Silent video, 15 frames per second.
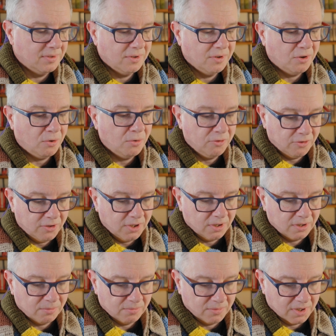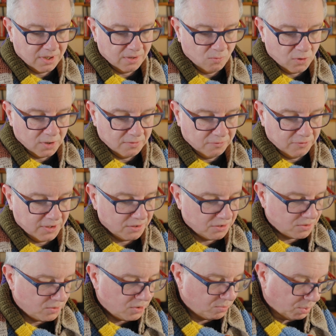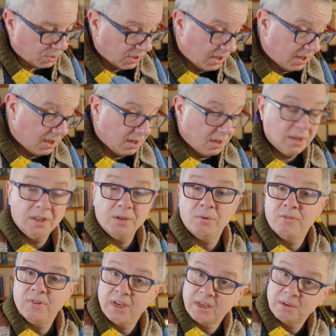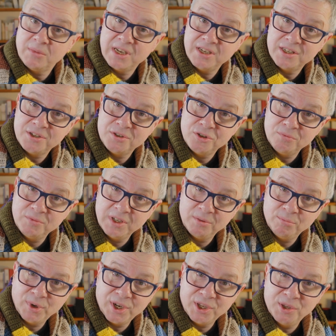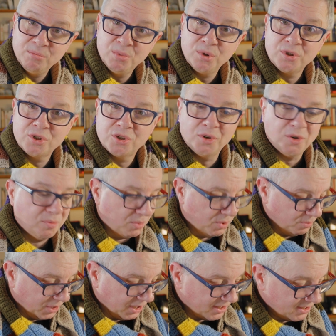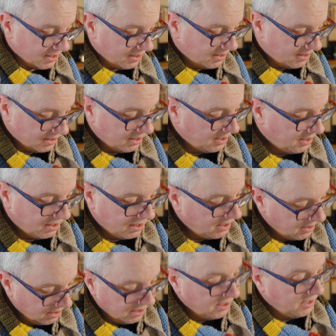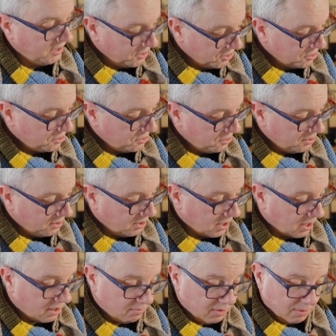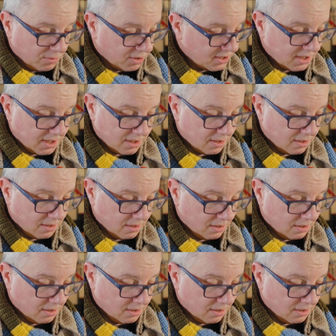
All three of them in one fell swoop. They were recommended to me by the bookshop person. So I remember sitting